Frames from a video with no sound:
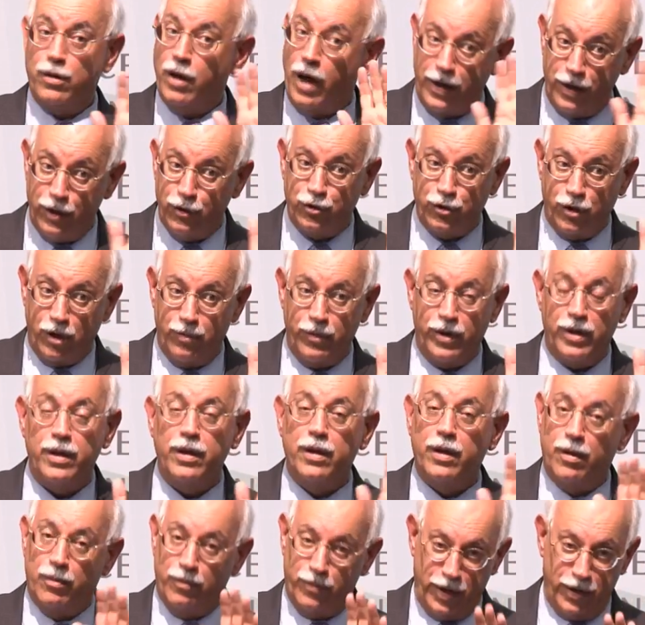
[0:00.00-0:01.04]
Not in
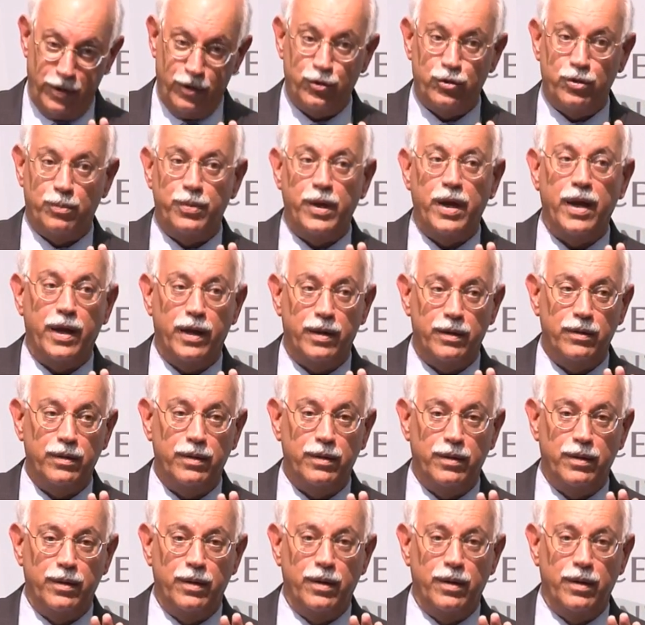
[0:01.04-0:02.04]
Germany, but in Japan.